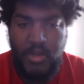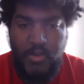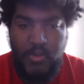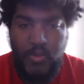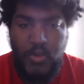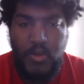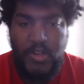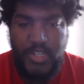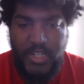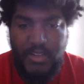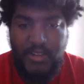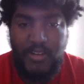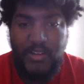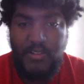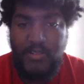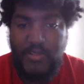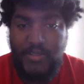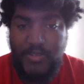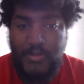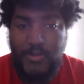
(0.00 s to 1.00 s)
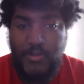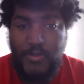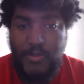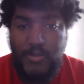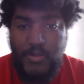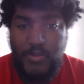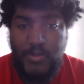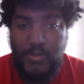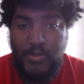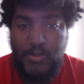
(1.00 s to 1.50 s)
I want y'all
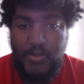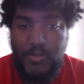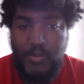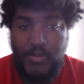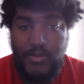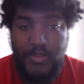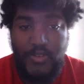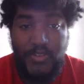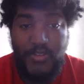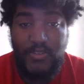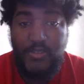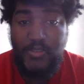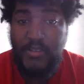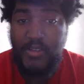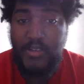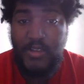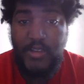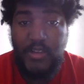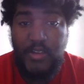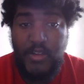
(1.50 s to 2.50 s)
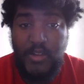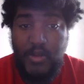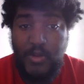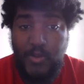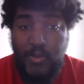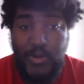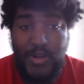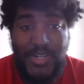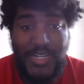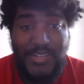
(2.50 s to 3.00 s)
to just
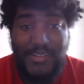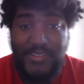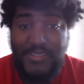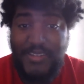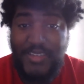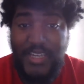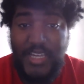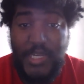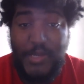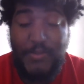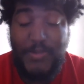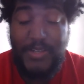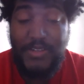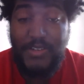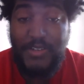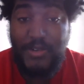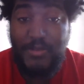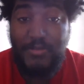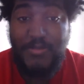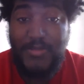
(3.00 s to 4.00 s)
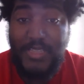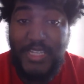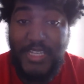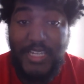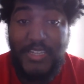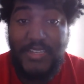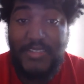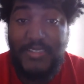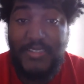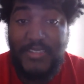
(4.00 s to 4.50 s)
watch this game. Don't
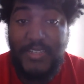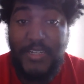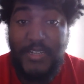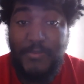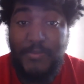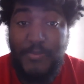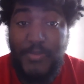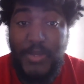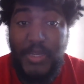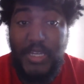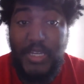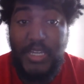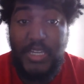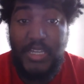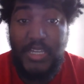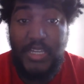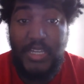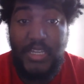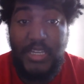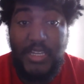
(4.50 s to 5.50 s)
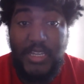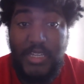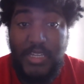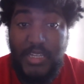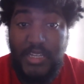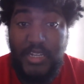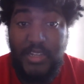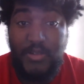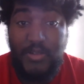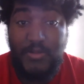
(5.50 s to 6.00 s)
think it's gonna be
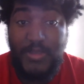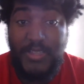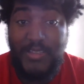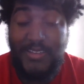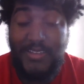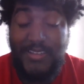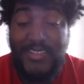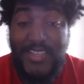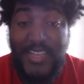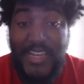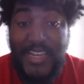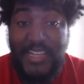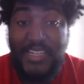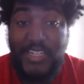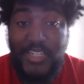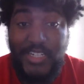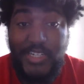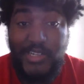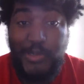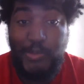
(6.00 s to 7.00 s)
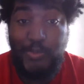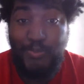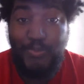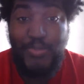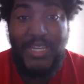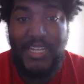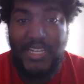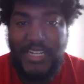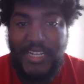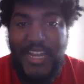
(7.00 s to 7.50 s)
you know, this LSU
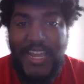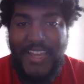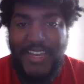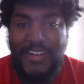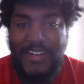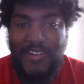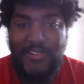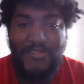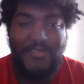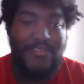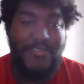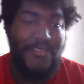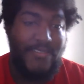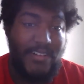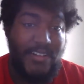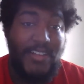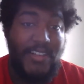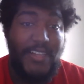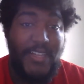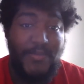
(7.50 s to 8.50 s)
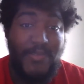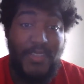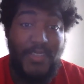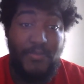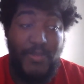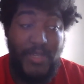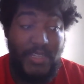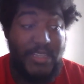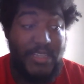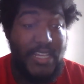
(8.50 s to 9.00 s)
beat down or
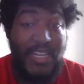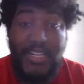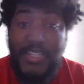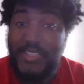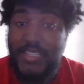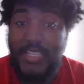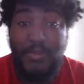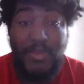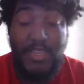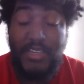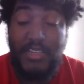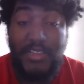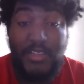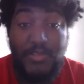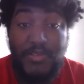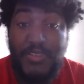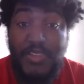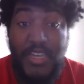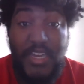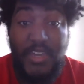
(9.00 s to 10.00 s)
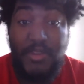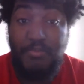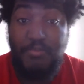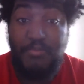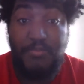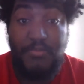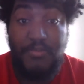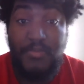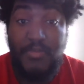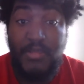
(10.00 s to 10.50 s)
Clemson beat down. It's going to be a close game.
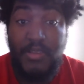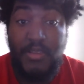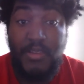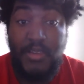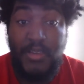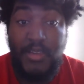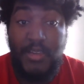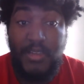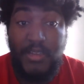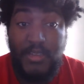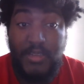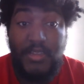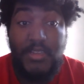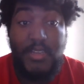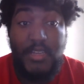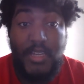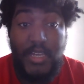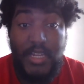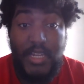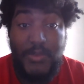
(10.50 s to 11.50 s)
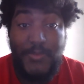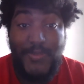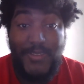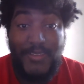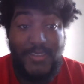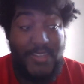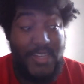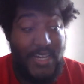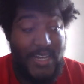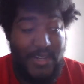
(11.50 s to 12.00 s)
And if
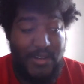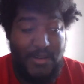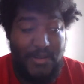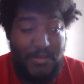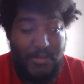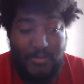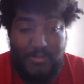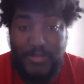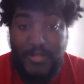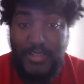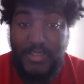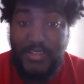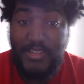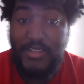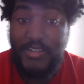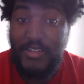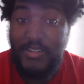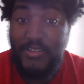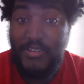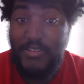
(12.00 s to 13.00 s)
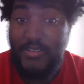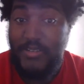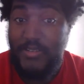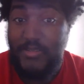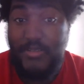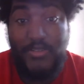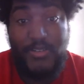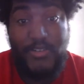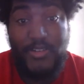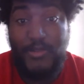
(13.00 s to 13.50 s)
it's not, well,
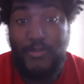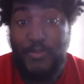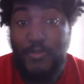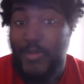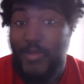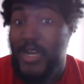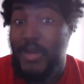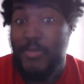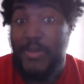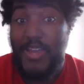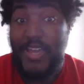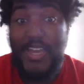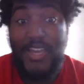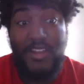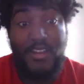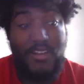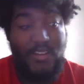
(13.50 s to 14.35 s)
shoot, my bad.